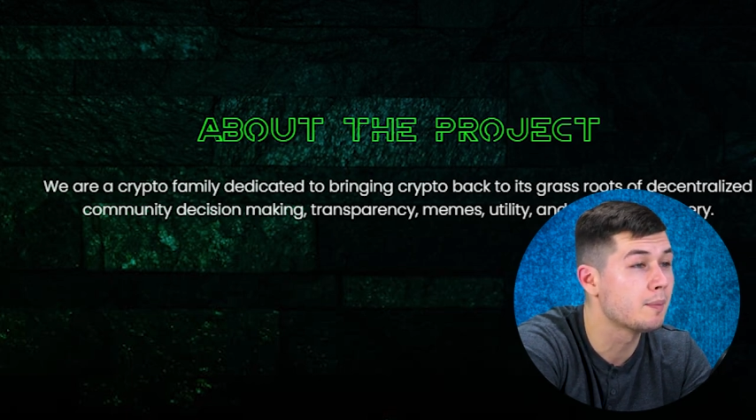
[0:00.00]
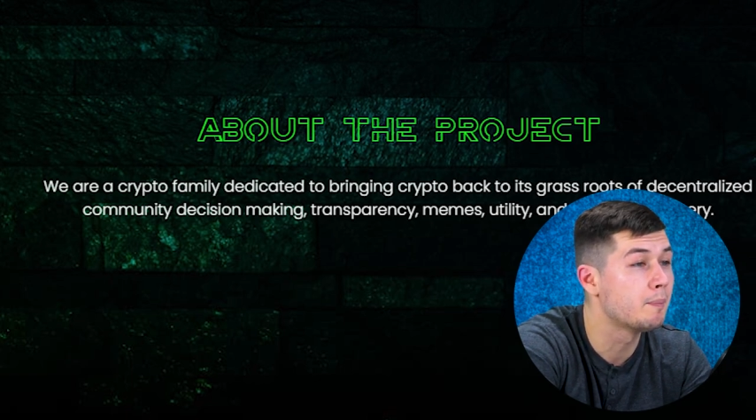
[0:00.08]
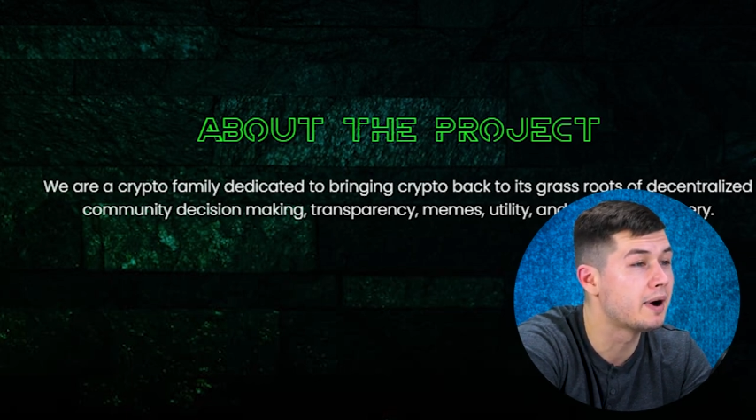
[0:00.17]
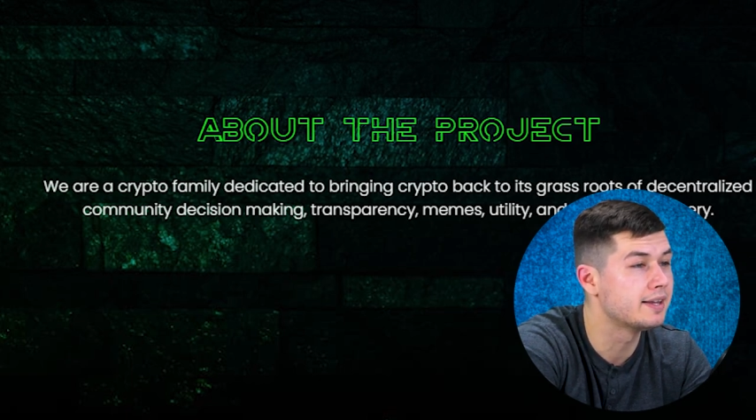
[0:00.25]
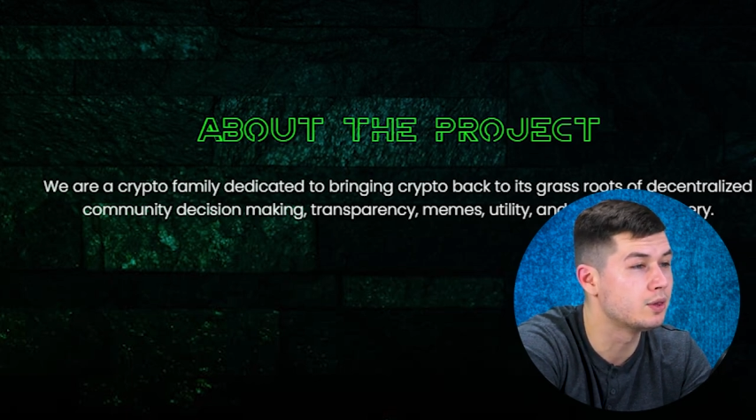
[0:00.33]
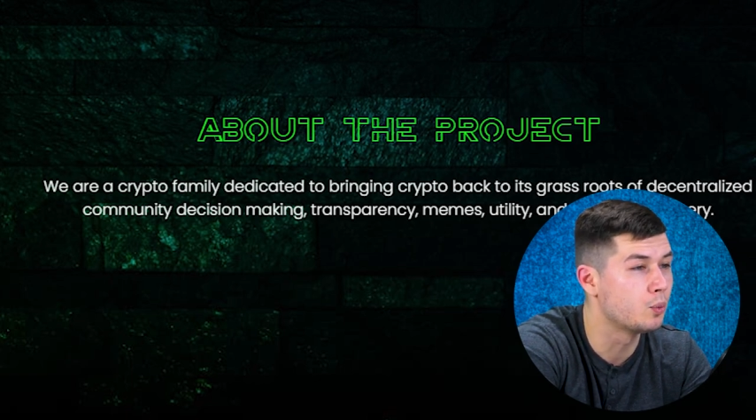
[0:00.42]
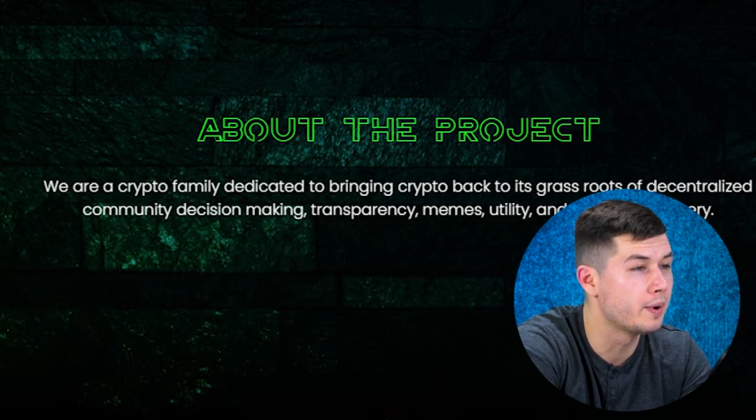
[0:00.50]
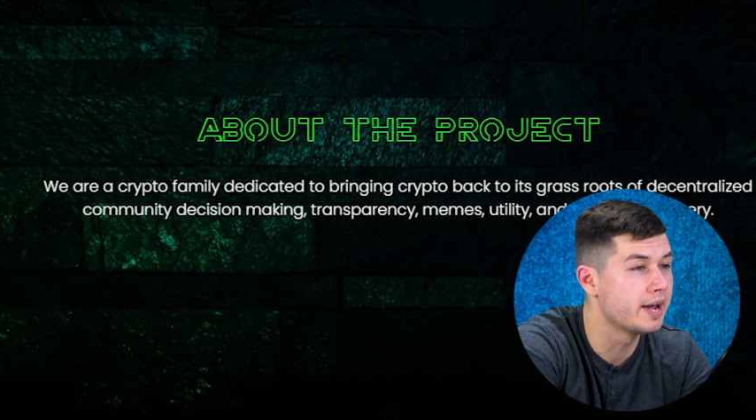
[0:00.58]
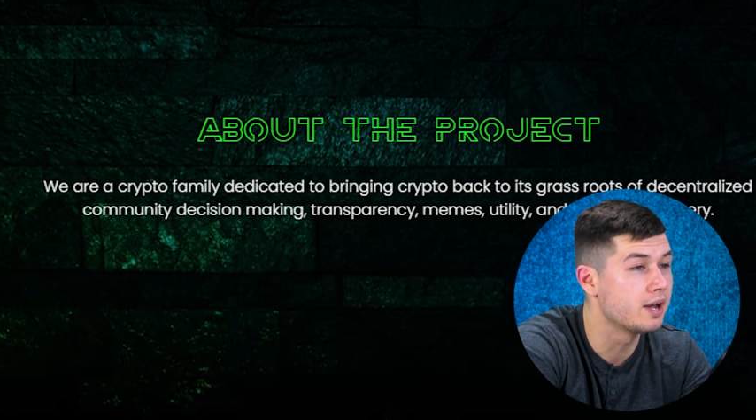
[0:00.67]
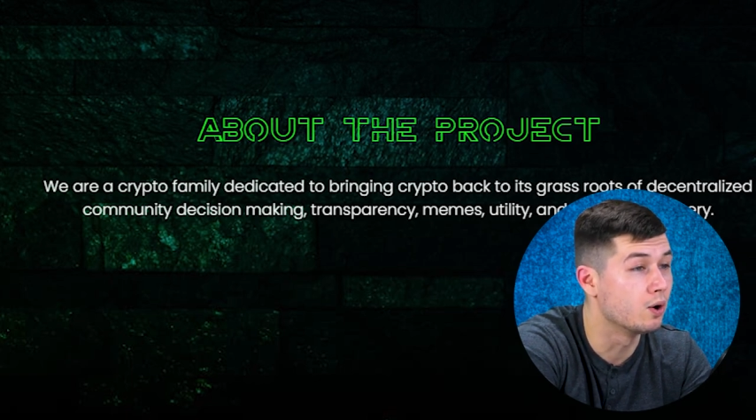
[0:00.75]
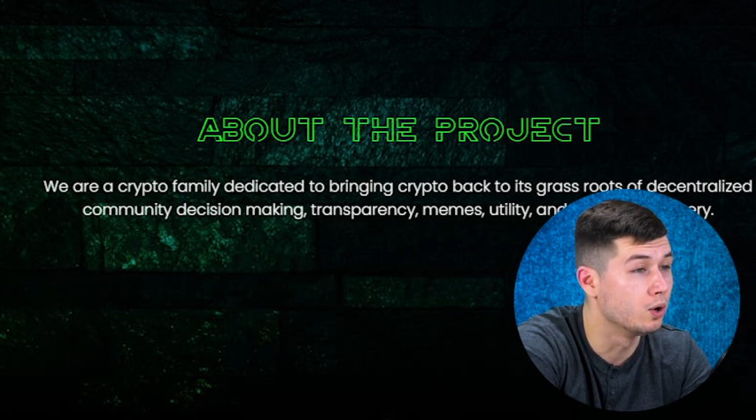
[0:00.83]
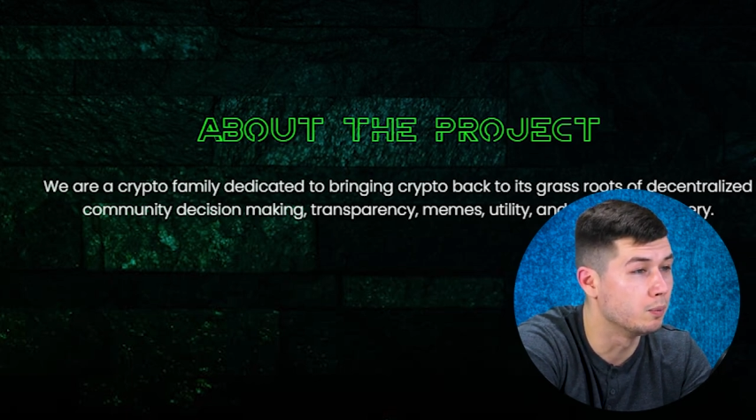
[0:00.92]
By the
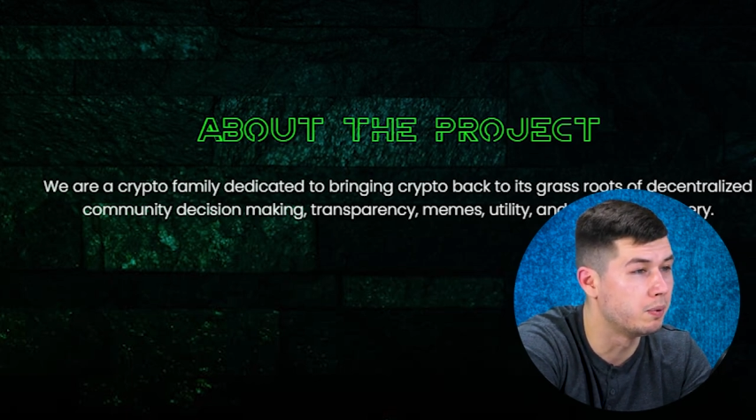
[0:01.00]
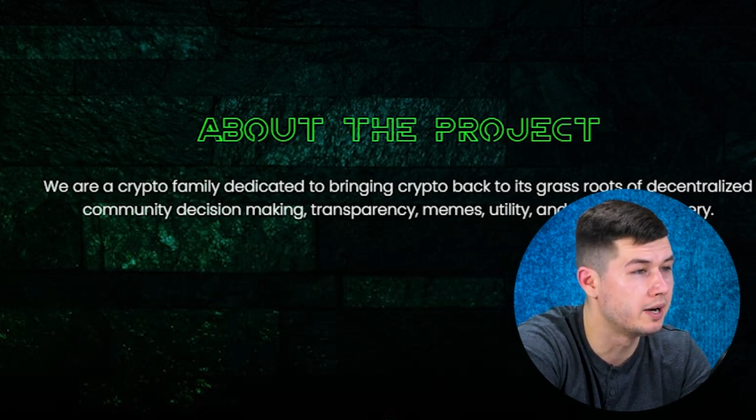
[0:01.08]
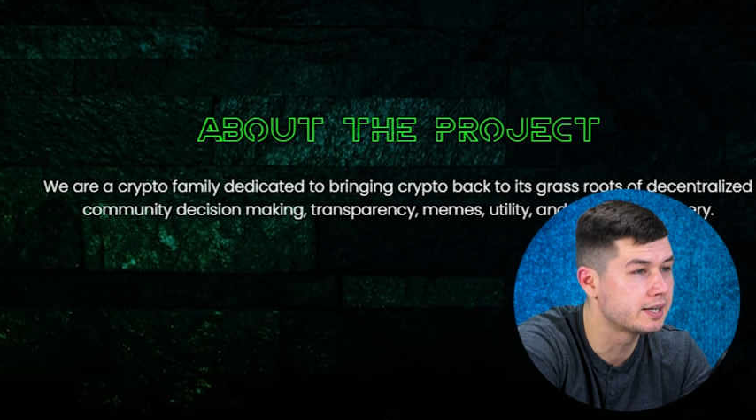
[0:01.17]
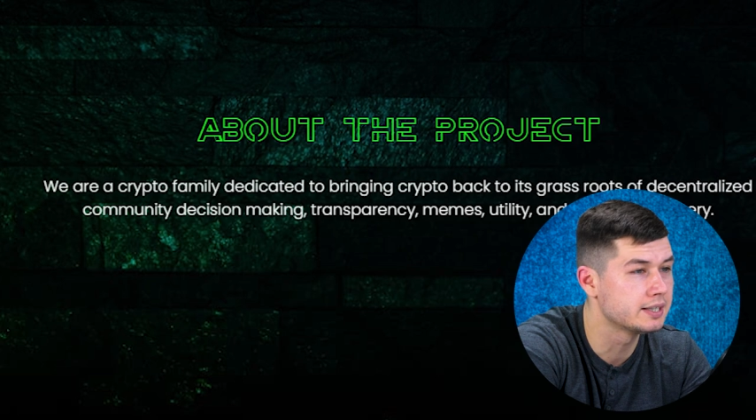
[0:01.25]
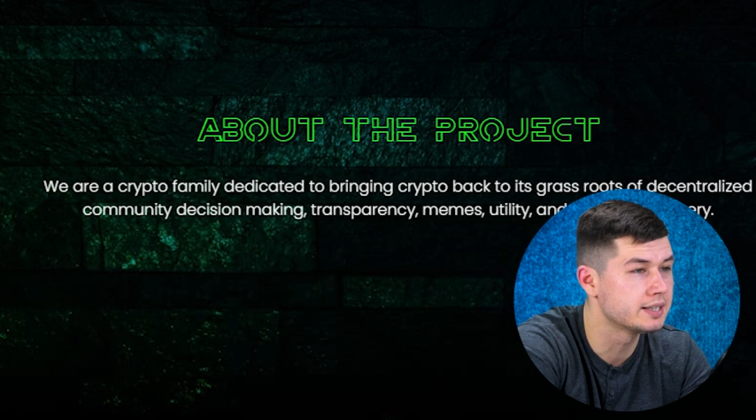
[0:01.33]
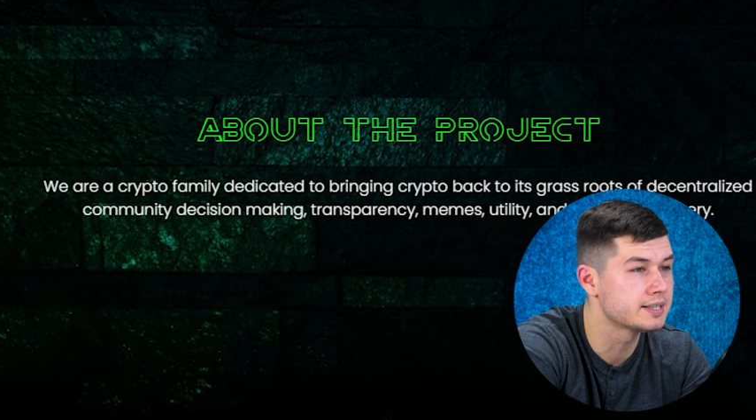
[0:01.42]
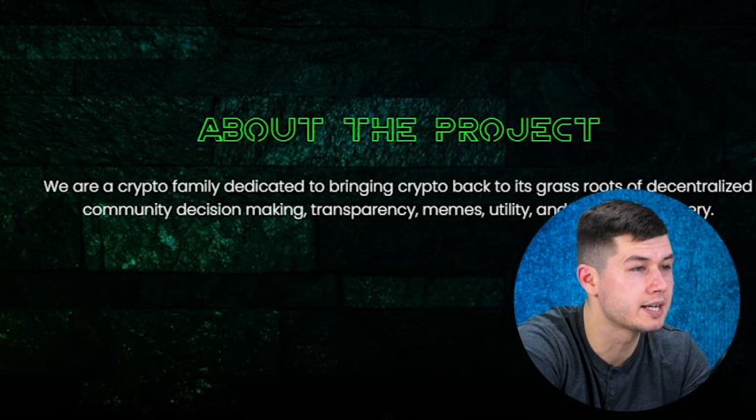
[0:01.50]
way, all partners